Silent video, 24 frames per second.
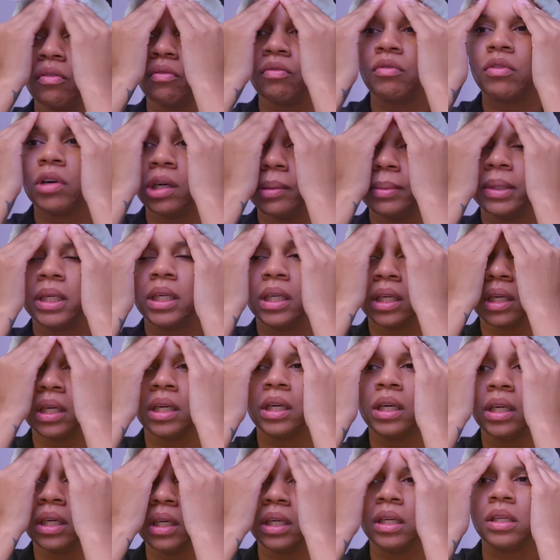rub it
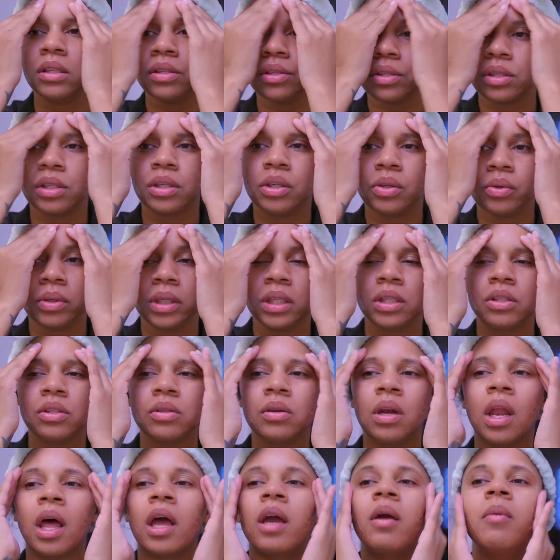in until it
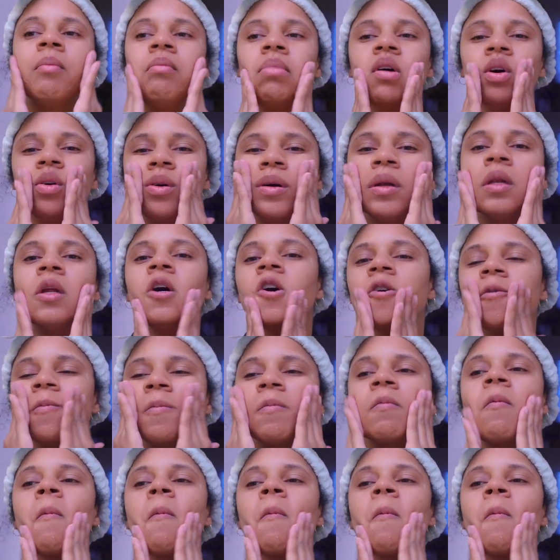like ball up.